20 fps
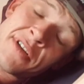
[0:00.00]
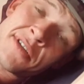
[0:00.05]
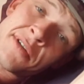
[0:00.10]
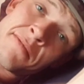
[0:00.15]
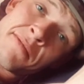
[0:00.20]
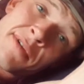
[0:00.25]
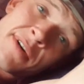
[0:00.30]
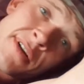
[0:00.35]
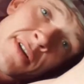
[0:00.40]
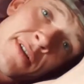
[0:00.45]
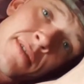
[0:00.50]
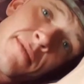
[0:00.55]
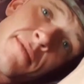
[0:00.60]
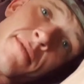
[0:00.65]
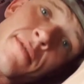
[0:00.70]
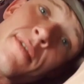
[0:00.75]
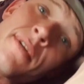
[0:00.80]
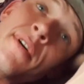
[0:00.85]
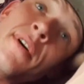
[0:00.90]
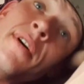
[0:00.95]
buzzing around
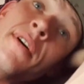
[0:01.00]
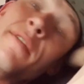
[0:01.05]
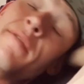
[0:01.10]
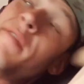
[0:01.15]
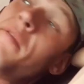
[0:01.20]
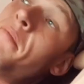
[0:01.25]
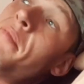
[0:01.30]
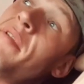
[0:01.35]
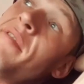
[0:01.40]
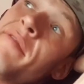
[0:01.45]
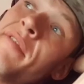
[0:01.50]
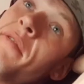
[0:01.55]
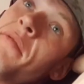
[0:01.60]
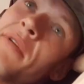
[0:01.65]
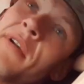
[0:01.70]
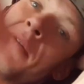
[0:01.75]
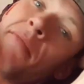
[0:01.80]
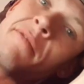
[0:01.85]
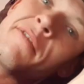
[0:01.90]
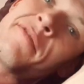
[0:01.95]
bivvy
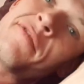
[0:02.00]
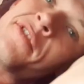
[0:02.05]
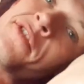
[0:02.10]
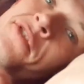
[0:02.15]
when I'm at